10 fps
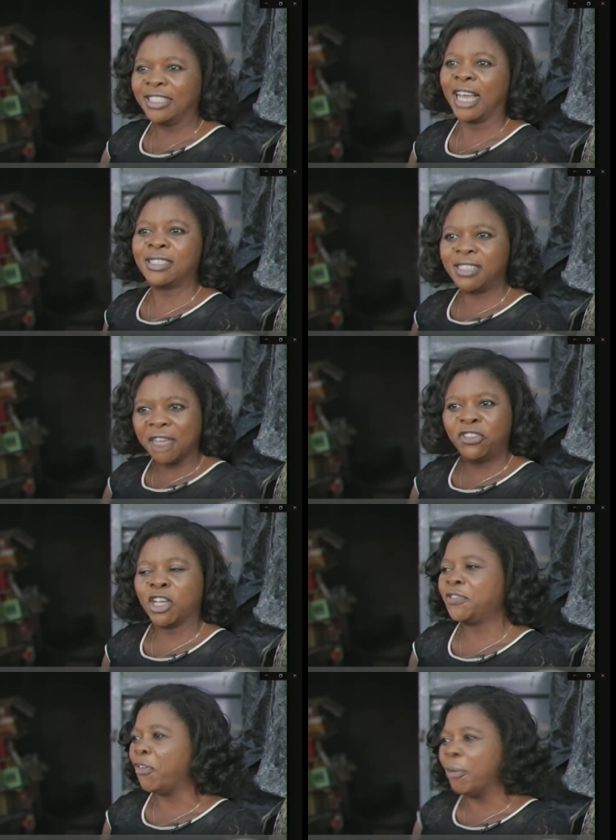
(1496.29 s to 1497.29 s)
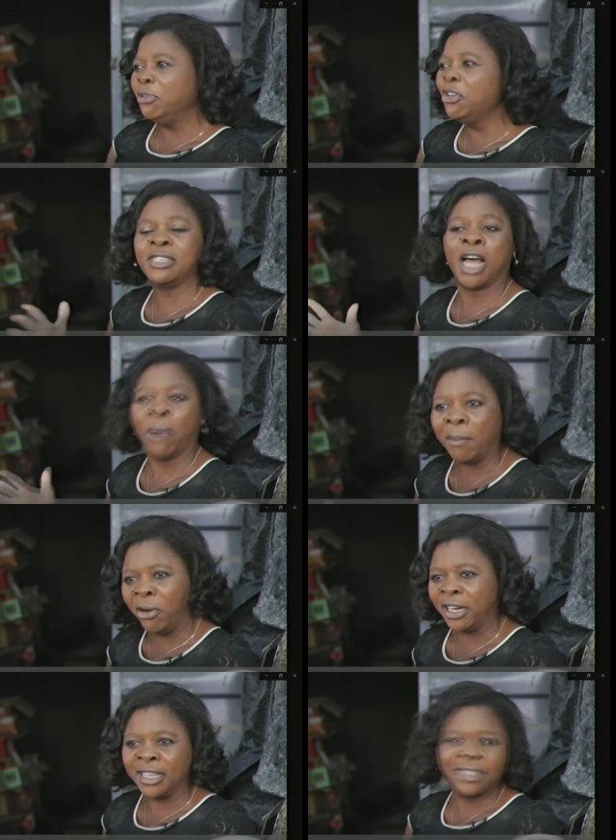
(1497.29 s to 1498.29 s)
it has saved us from losing our
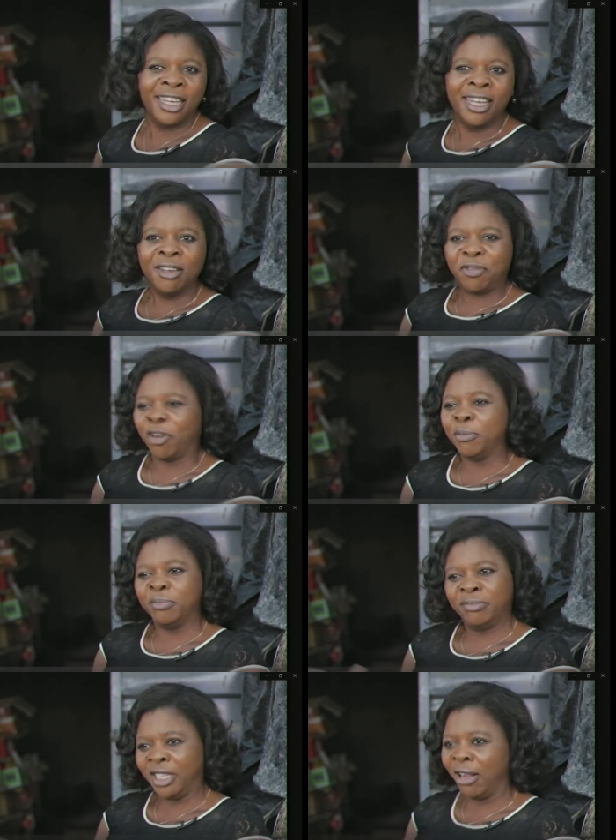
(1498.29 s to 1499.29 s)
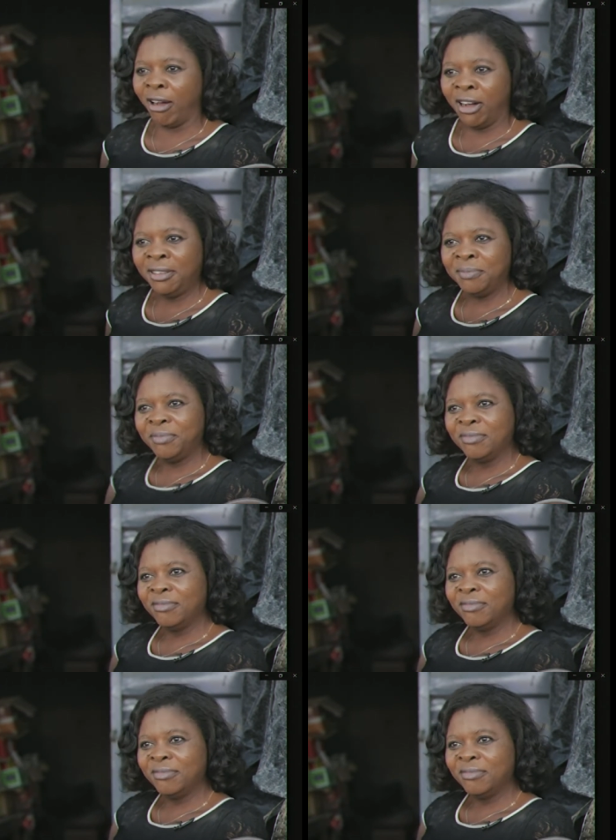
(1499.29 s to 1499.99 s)
money, from, you know,